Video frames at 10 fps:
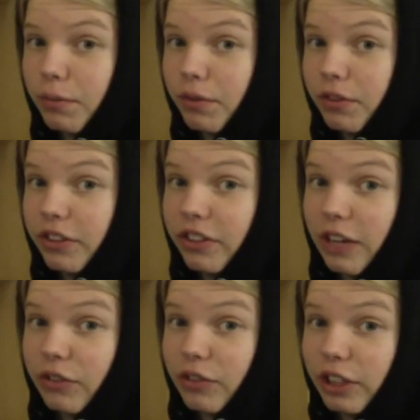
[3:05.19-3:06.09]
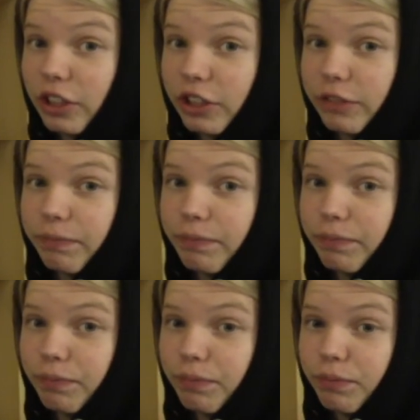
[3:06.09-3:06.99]
This guy's really good.
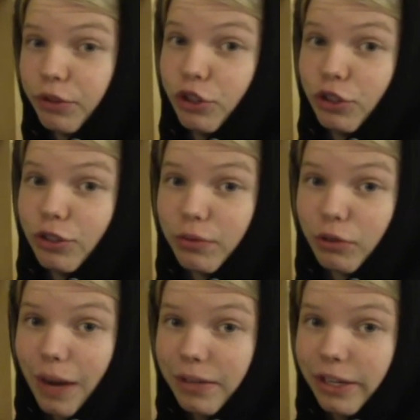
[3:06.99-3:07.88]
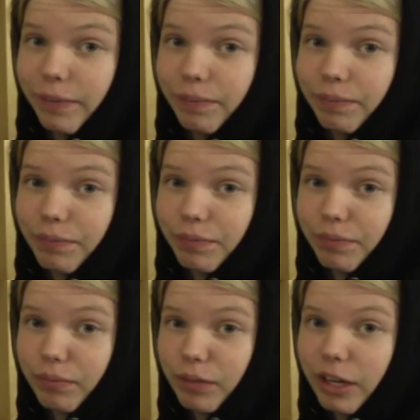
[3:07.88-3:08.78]
You should subscribe to him.
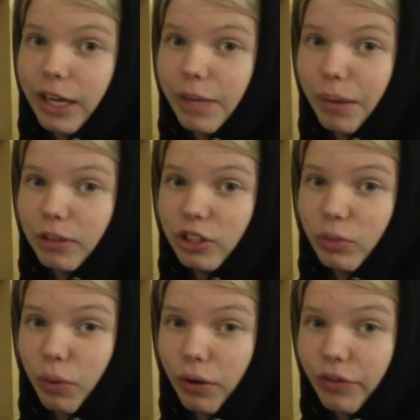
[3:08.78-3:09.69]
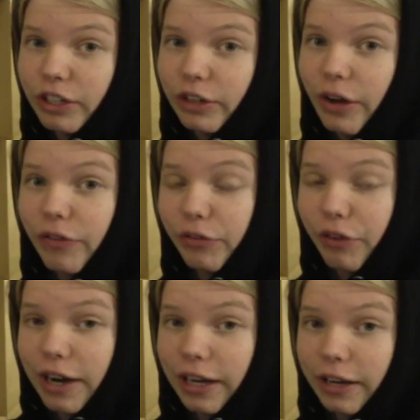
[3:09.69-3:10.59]
He publishes one video every Friday.